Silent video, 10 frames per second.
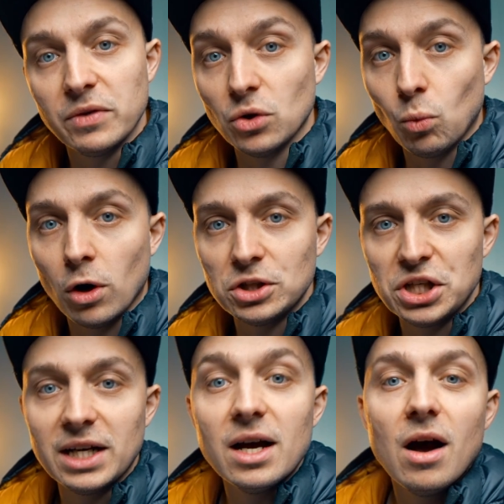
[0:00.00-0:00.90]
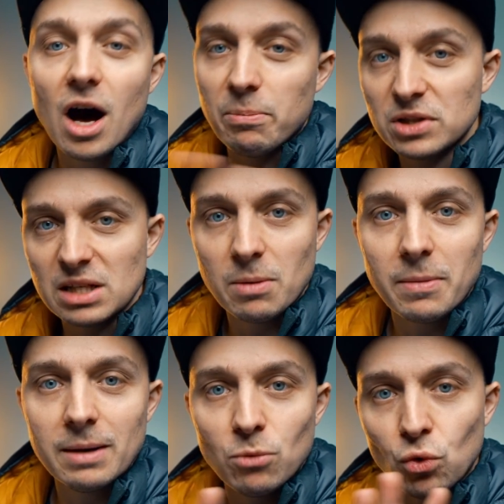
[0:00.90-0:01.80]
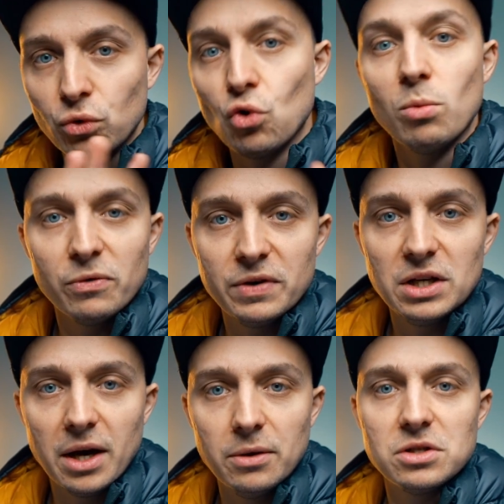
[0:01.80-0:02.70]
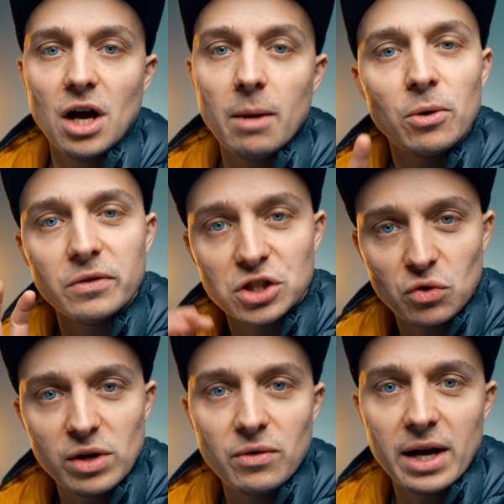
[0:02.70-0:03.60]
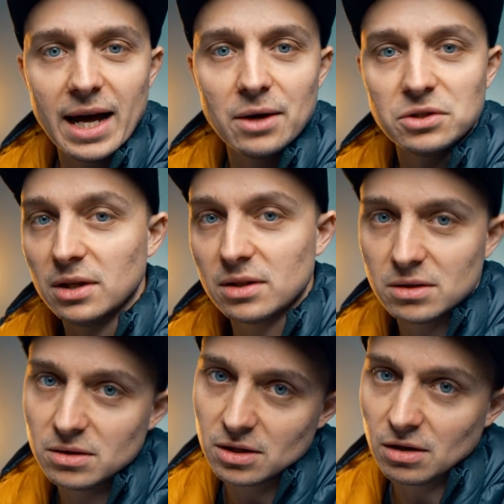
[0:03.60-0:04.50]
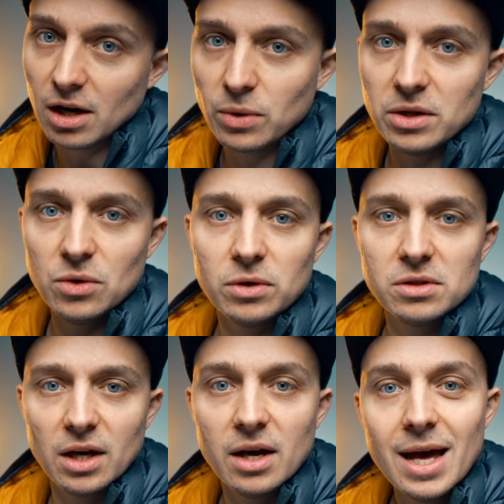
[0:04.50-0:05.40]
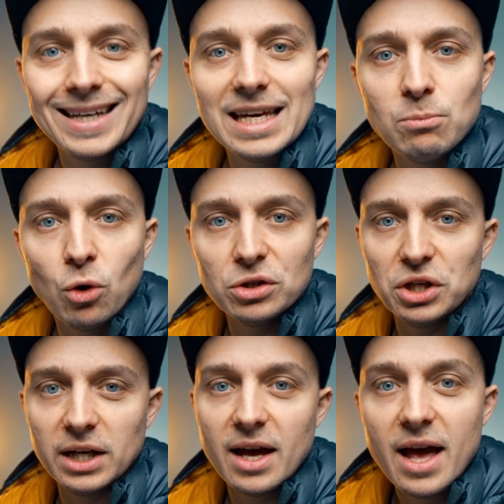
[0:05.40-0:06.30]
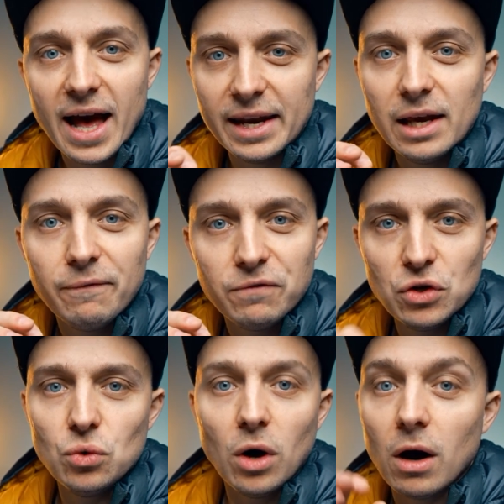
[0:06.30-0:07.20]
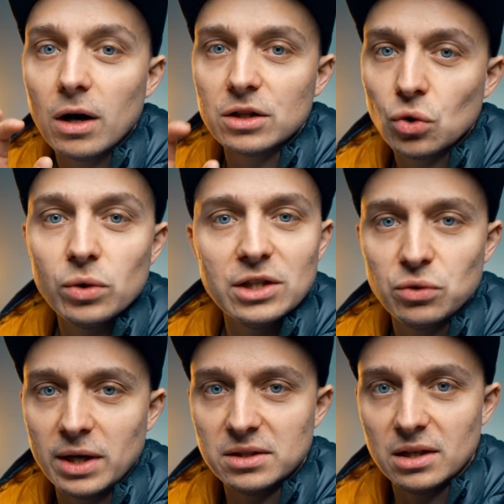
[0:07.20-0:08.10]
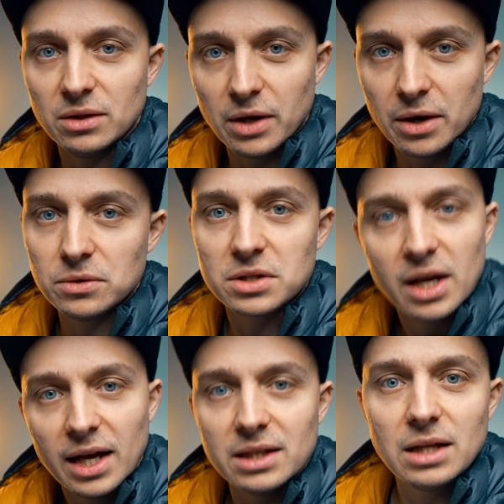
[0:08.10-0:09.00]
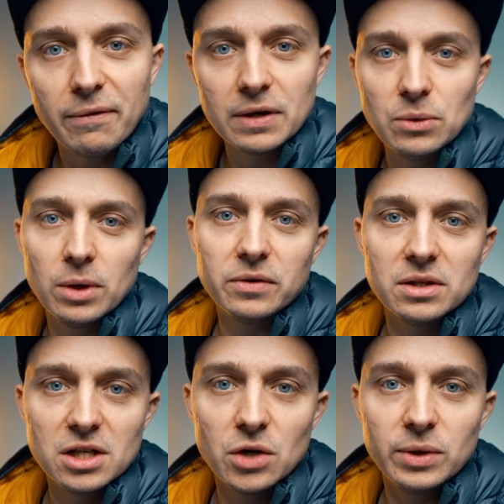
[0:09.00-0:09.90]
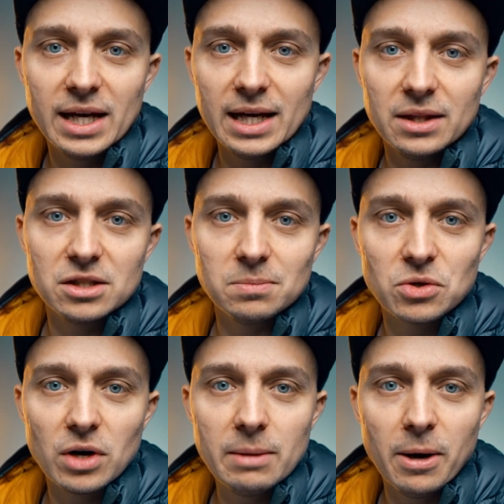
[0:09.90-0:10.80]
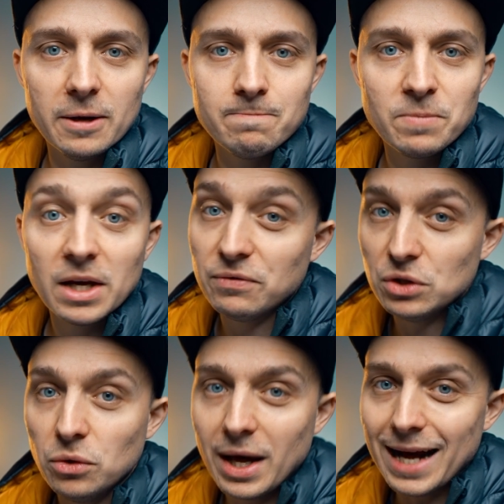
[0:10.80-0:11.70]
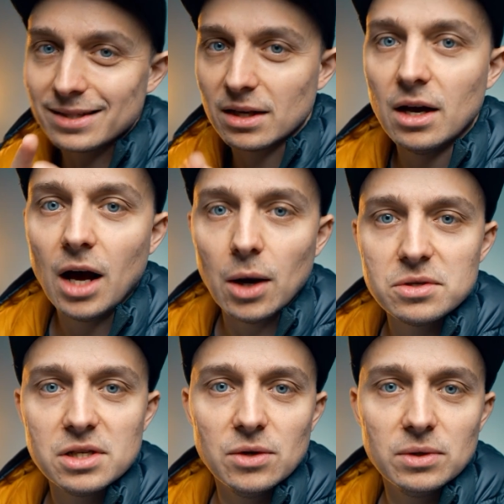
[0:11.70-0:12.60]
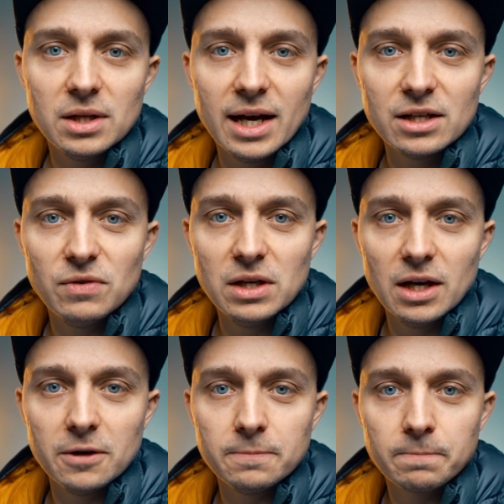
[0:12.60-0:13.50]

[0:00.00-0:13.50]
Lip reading: that you're watching, I'll put some of my more normal videos up on the screen right now so you can decide whether you want to keep watching, and if you are at all interested in those, it's definitely worth considering hitting the subscribe button. If you do that, I will see you in the next video.